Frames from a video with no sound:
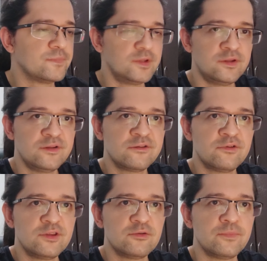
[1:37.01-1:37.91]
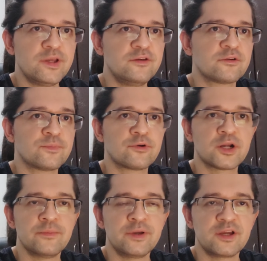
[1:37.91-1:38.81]
This is going to make your
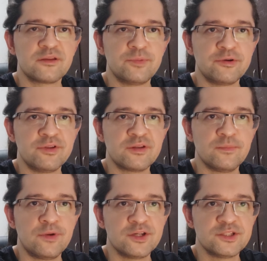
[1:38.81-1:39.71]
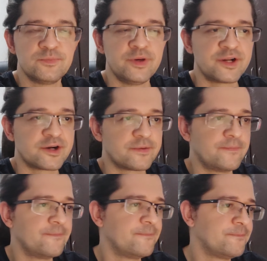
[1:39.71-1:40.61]
programming experience much better.
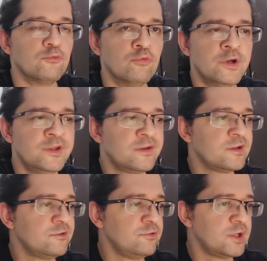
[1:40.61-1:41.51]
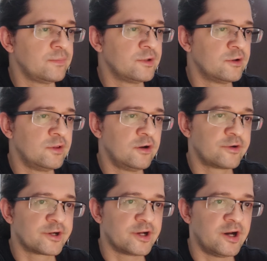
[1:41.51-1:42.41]
Once that you have
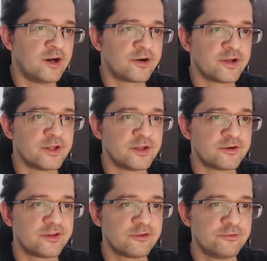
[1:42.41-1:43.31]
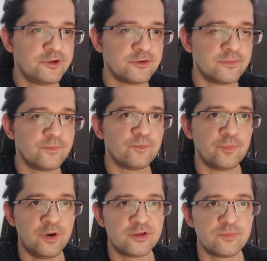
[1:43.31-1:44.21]
downloaded R and RStudio,
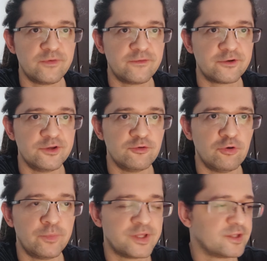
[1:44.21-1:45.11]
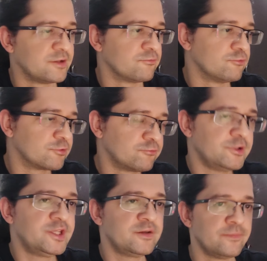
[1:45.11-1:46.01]
but before you open it and work
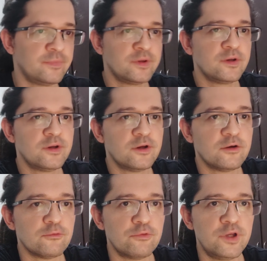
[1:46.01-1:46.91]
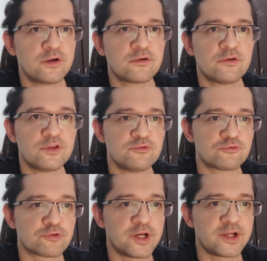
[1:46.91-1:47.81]
with them, we are going to
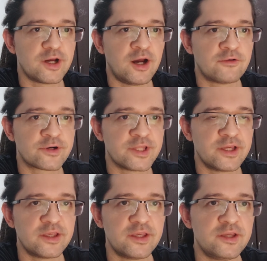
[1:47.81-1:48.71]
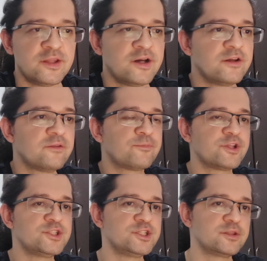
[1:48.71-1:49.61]
write our deck in a
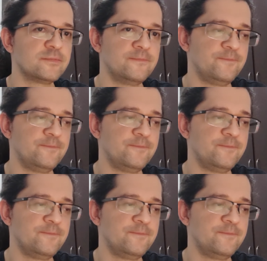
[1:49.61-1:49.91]
spreadsheet.